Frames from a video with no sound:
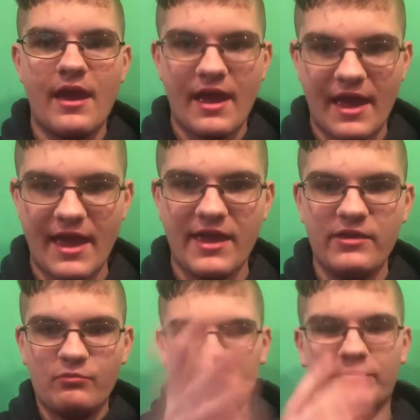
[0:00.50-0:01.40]

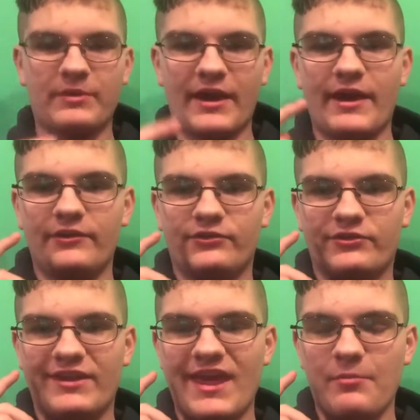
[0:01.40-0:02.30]
Hey, what's up guys?
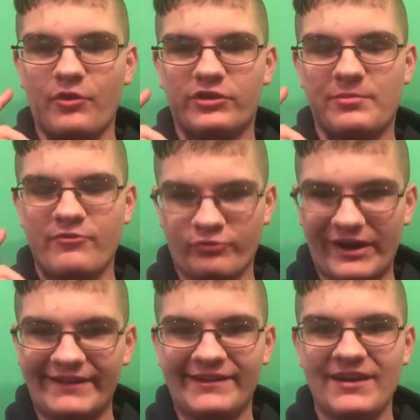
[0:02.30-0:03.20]
Today I'm going to be
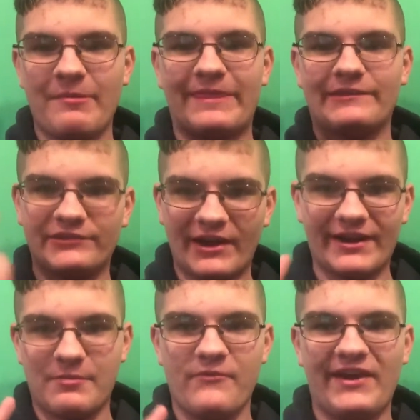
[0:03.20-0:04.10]
ranting about the
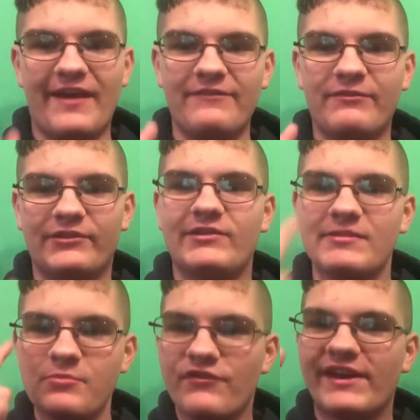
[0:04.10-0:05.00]
Sonic movie. I haven't even seen
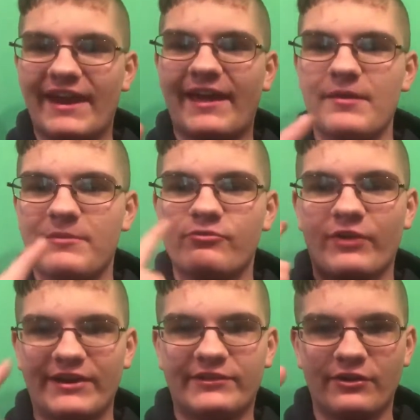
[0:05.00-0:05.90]
the movie yet, I gotta be
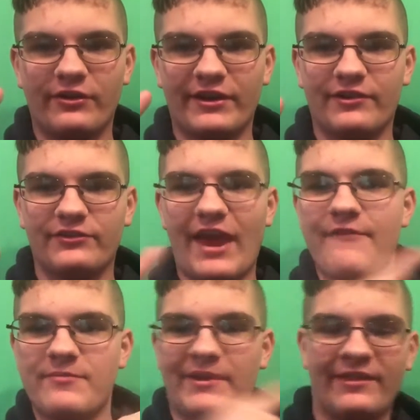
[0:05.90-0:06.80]
ranting on it because
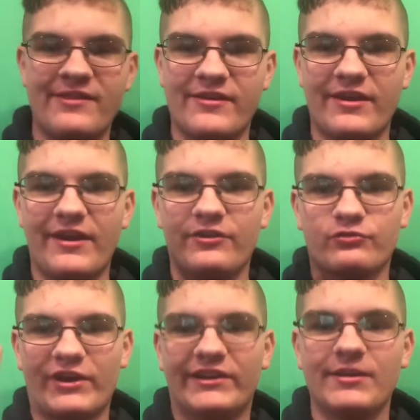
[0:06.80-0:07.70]
everybody on the internet is
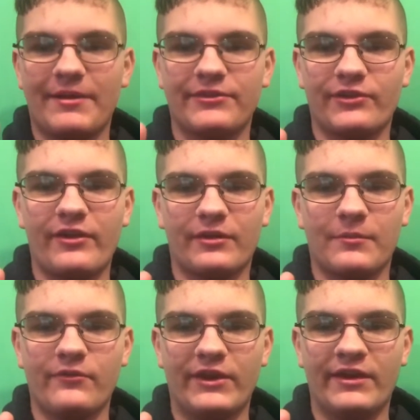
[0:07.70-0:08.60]
ranting about the Sonic
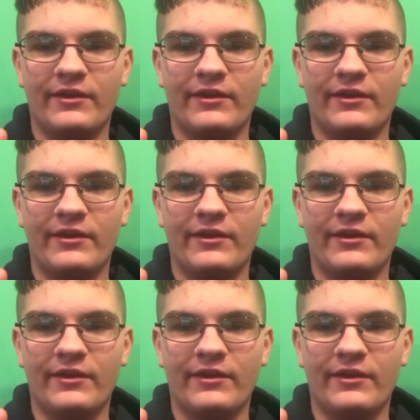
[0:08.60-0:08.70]
movie.